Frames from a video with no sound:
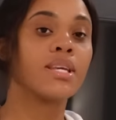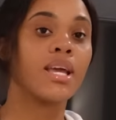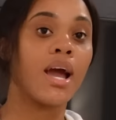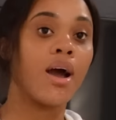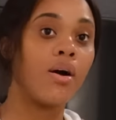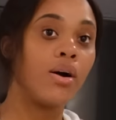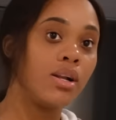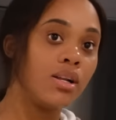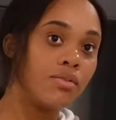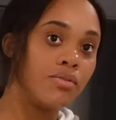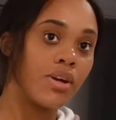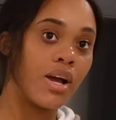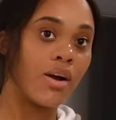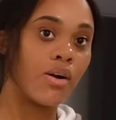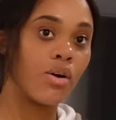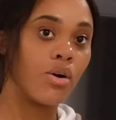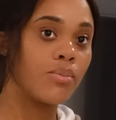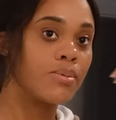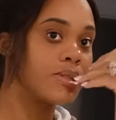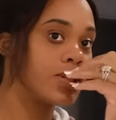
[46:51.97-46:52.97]
Can
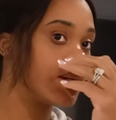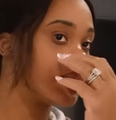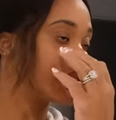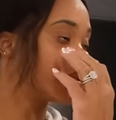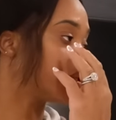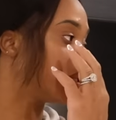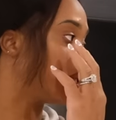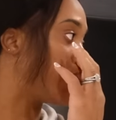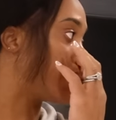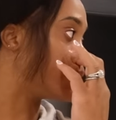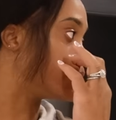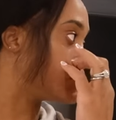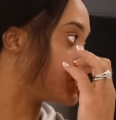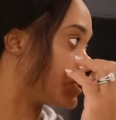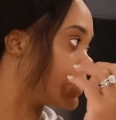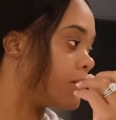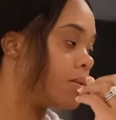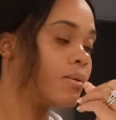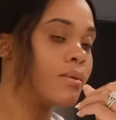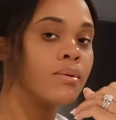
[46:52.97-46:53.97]
Olivia go upstairs with our
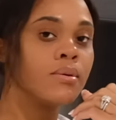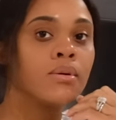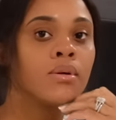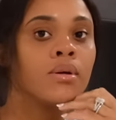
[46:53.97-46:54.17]
Jane?